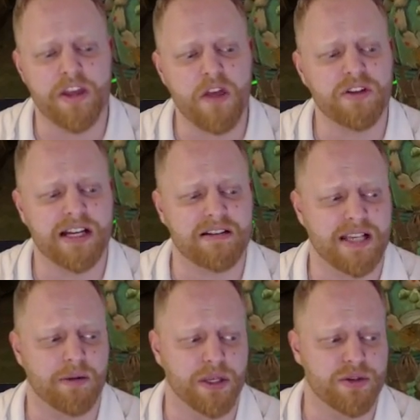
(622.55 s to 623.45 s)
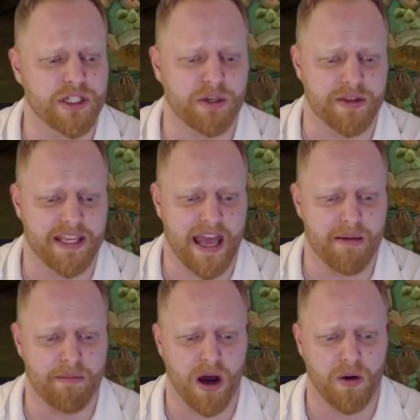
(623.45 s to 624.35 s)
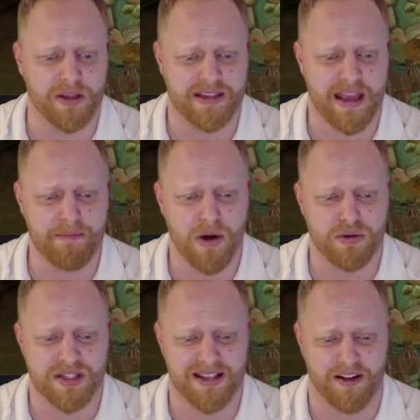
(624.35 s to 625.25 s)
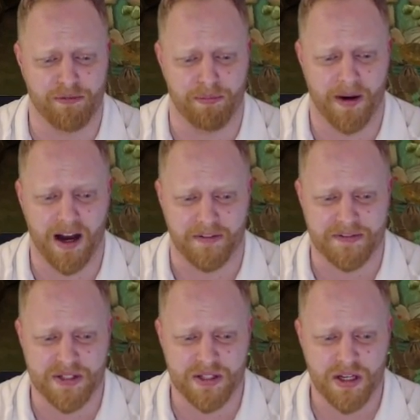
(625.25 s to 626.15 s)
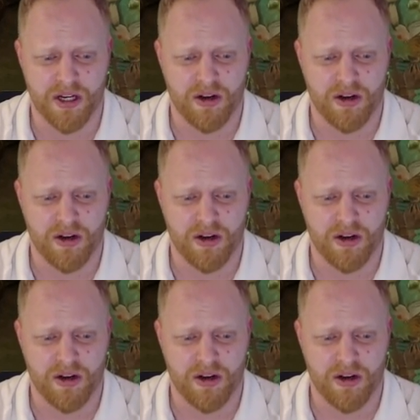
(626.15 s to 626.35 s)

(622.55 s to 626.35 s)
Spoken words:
the other downside with using her with Genbo is Genbo self-buffs,